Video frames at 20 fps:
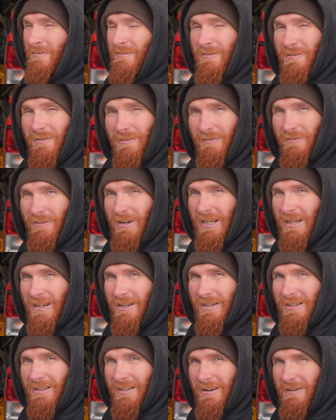3
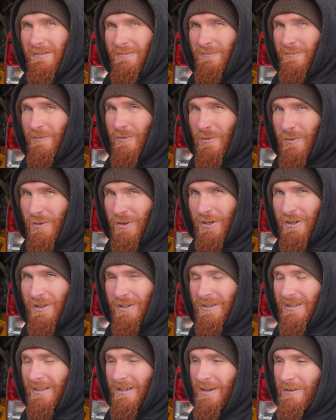years ago, 4
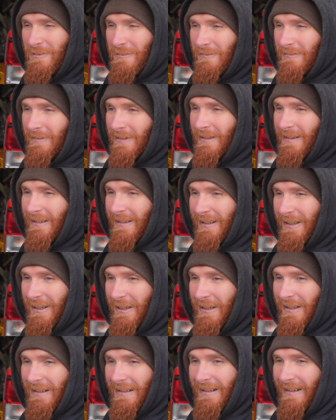years ago,
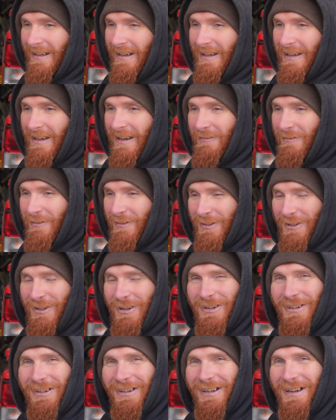and I
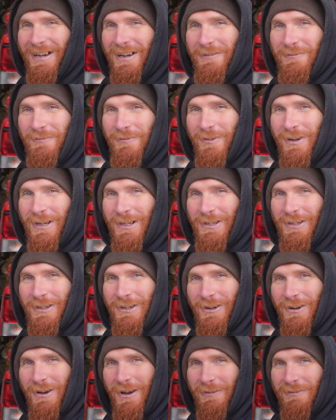haven't finished
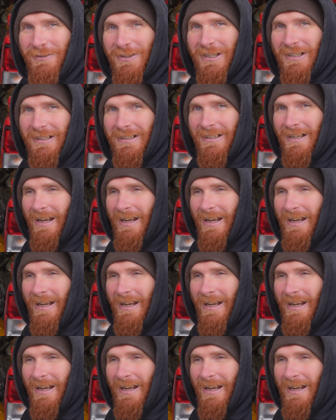it off since